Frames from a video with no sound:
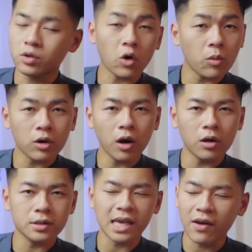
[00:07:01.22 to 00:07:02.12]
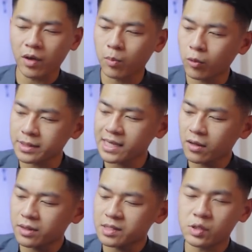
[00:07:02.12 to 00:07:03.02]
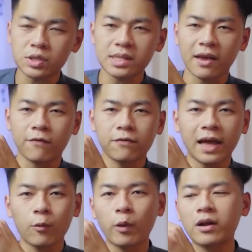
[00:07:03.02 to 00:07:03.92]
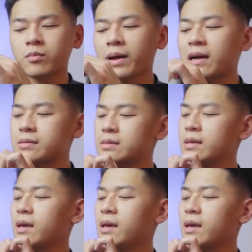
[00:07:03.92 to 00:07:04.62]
Normal collars have a point out, this is just a flat roundabout